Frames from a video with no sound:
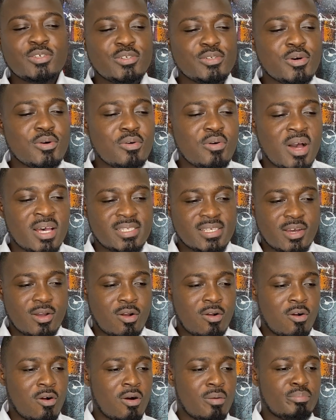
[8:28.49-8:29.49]
you know as a
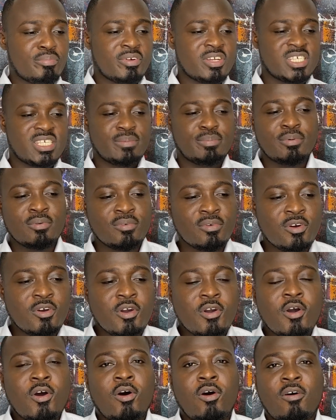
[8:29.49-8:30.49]
core principle
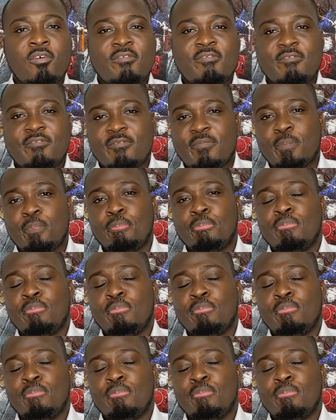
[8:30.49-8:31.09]
of